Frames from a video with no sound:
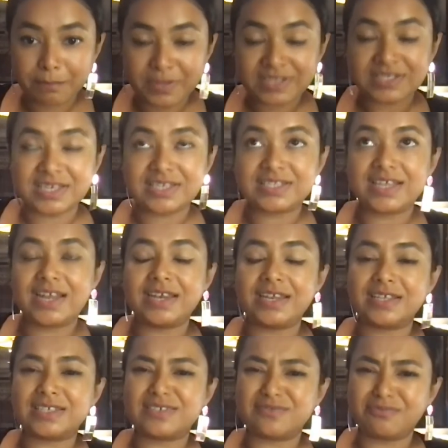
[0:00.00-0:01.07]
business that
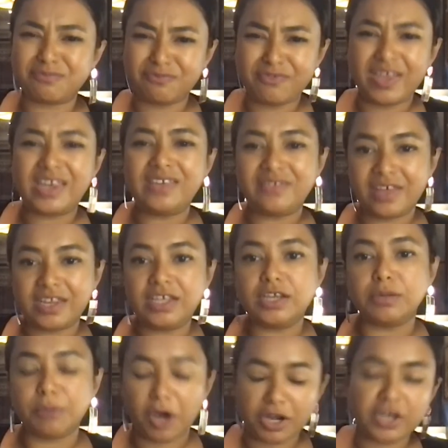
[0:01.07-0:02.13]
is very
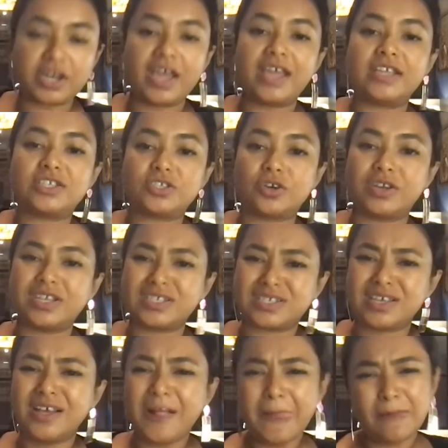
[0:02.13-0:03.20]
very commoditized, or is